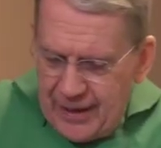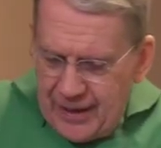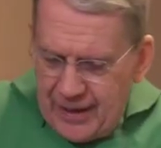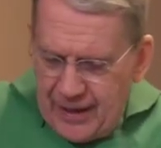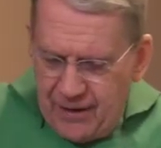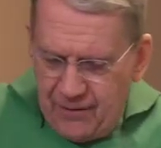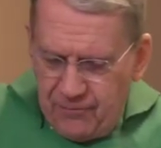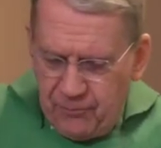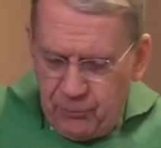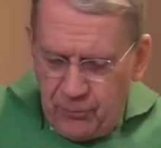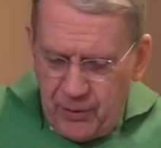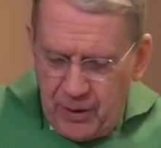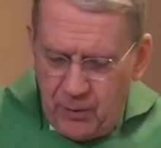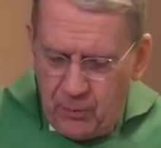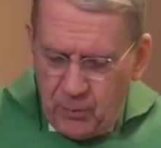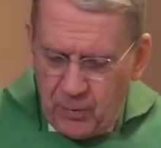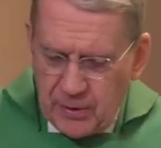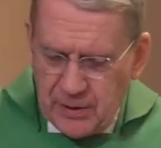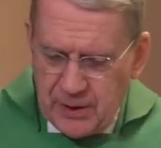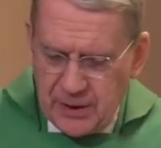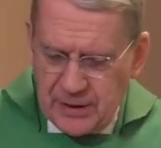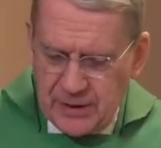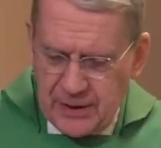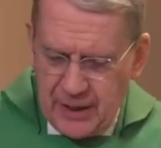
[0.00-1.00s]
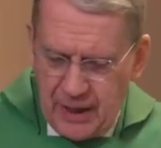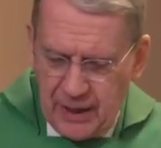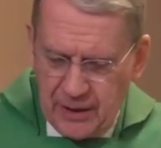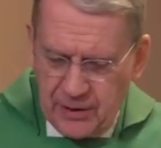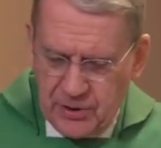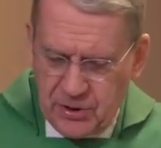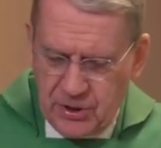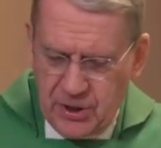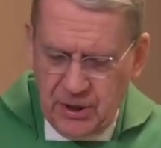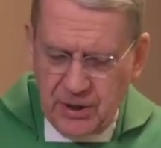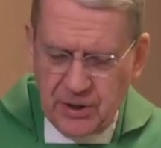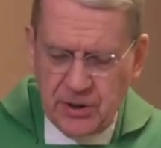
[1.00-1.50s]
if we were to
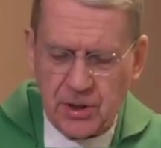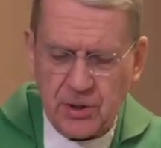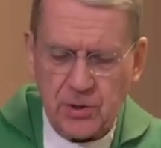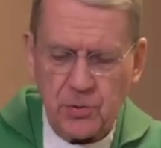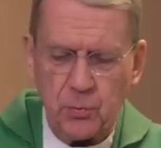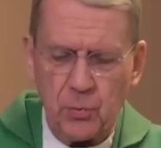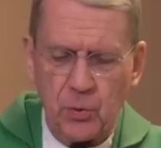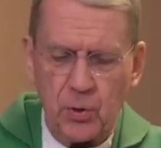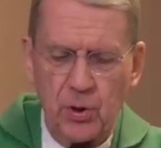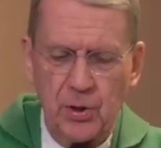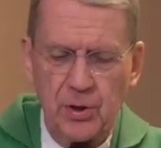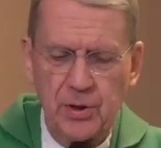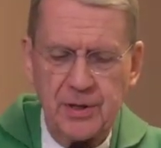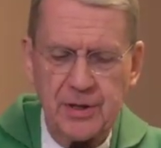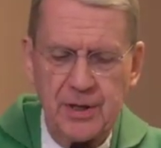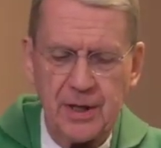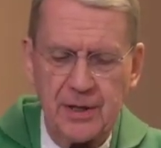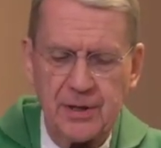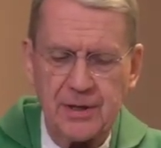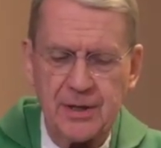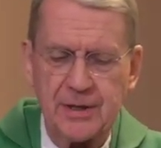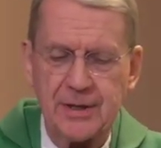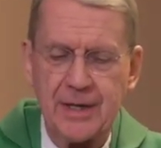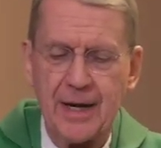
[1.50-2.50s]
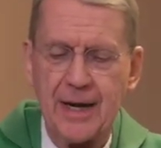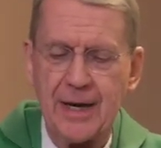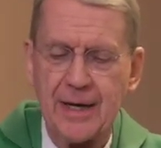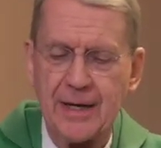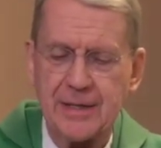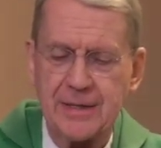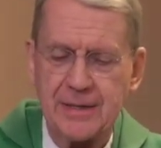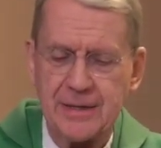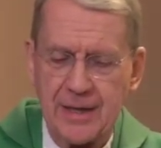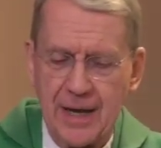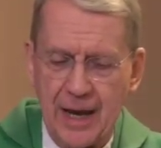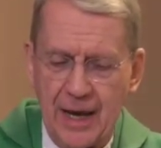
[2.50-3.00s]
take Jesus' words in
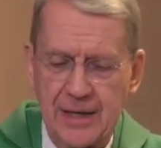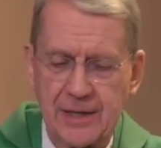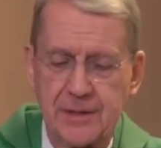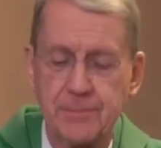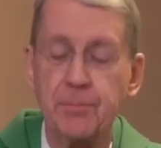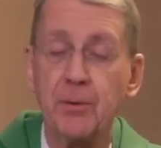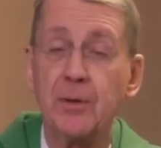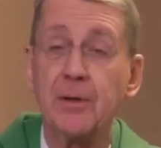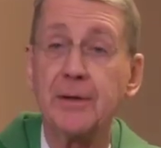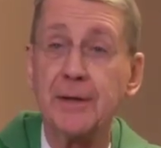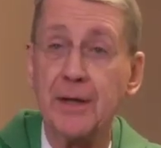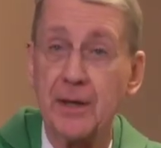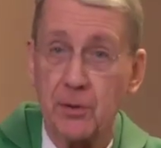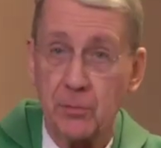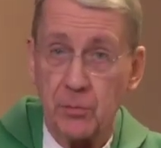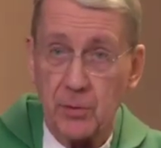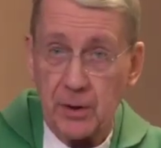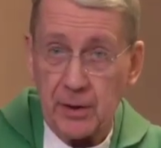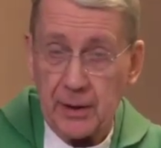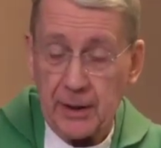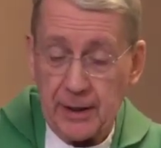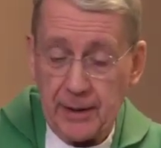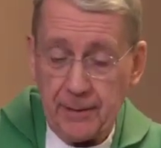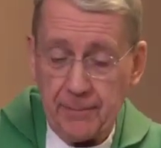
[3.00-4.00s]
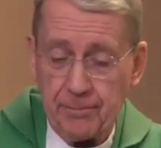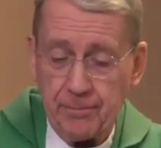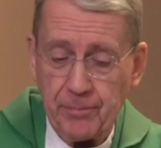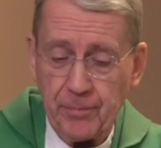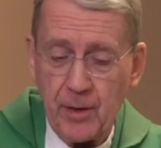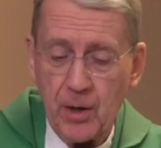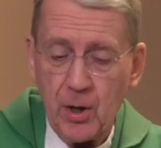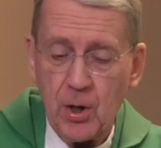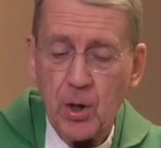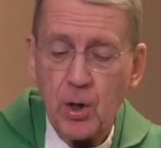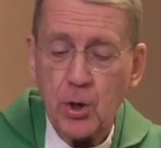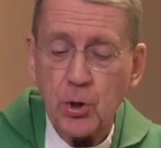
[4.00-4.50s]
today's gospel literally,
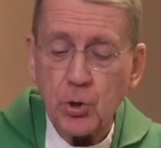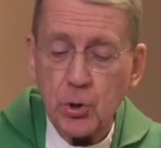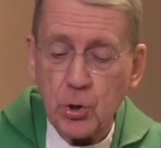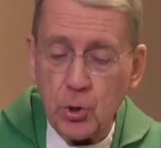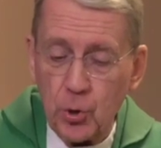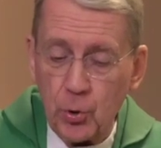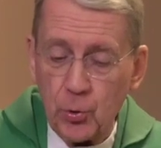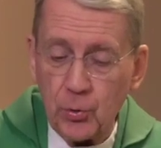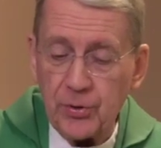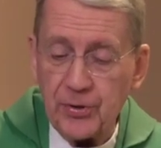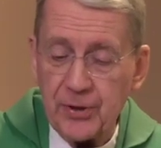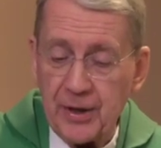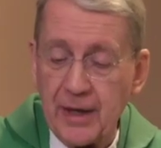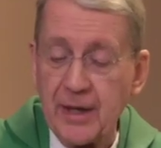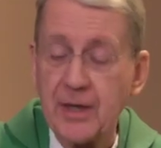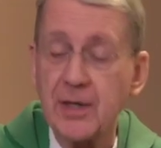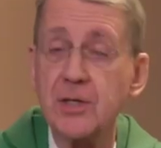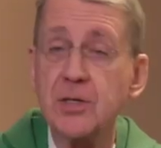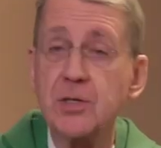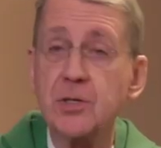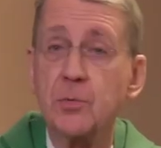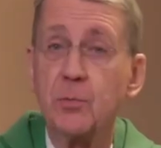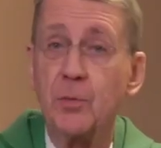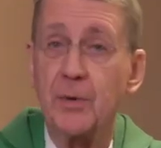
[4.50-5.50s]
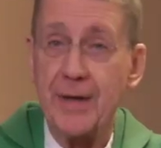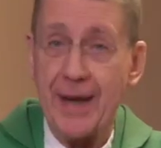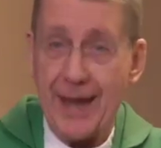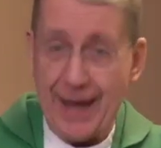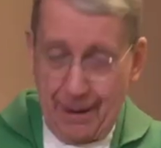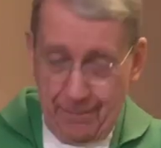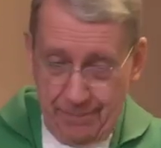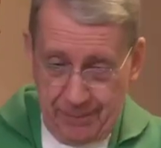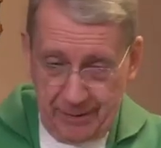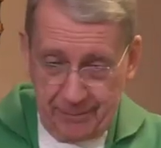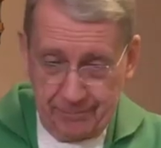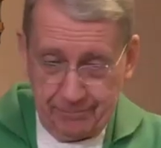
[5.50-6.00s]
two things would
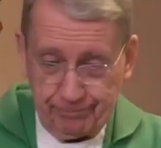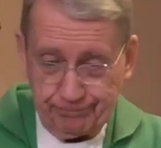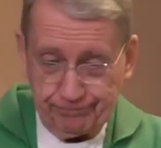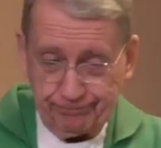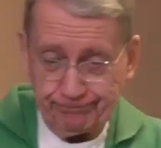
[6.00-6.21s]
happen.